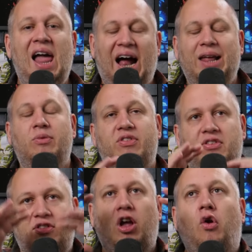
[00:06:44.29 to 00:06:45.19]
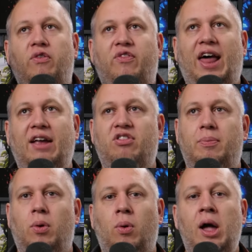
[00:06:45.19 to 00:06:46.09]
And it was so
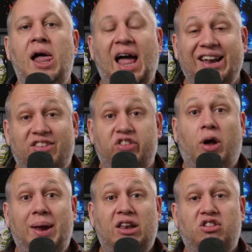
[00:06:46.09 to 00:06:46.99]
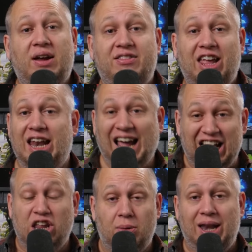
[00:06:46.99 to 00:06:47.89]
flexible and so interesting
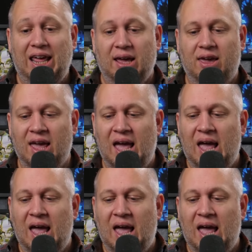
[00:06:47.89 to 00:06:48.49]
and unique.